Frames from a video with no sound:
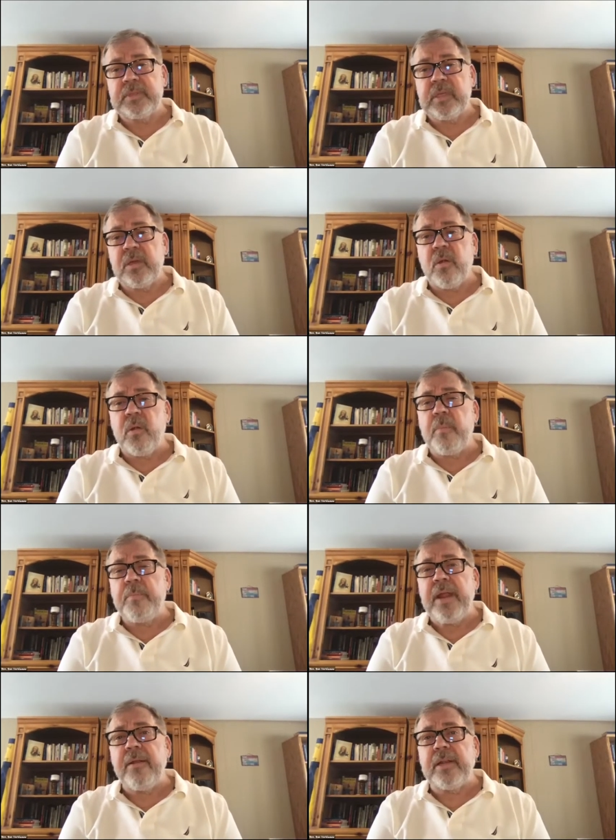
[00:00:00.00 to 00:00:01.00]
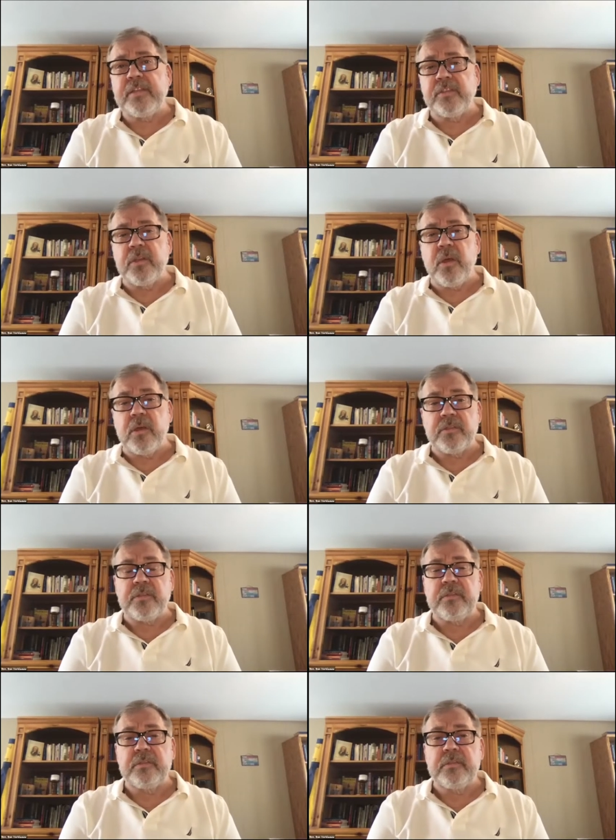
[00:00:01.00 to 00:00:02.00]
or a parent is lost
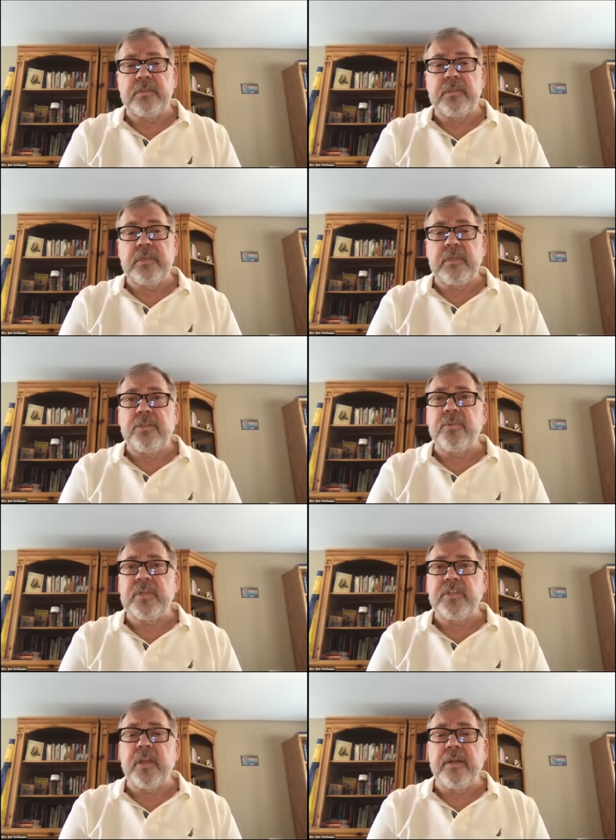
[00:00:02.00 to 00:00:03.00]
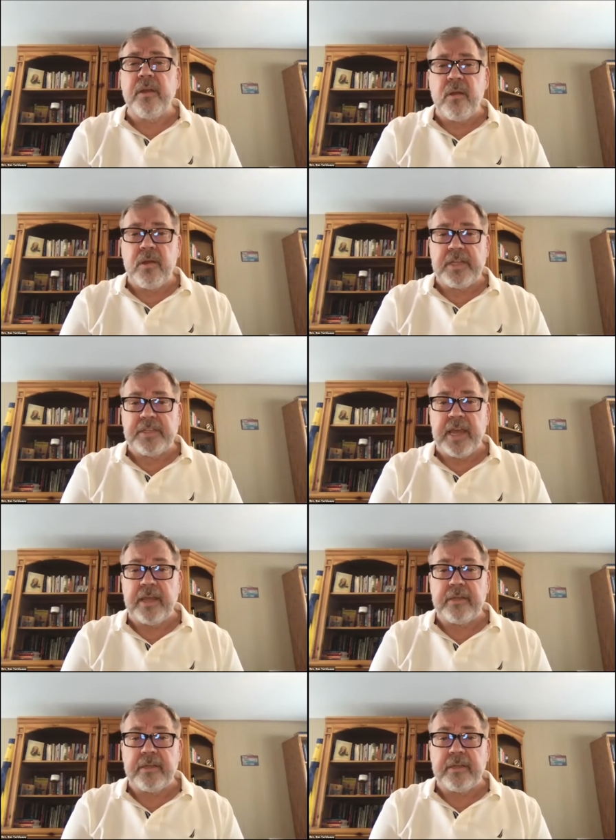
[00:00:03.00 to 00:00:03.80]
to a sudden heart attack.